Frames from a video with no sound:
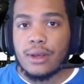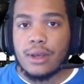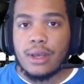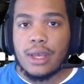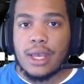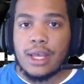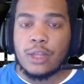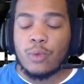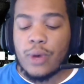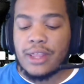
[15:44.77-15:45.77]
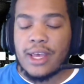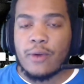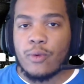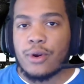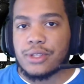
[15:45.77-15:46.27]
and the way that
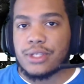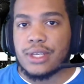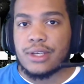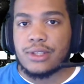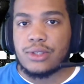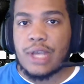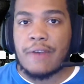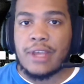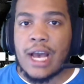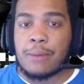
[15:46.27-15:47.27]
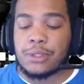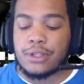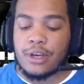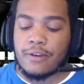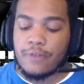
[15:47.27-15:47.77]
works is you have the option
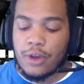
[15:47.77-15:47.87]
of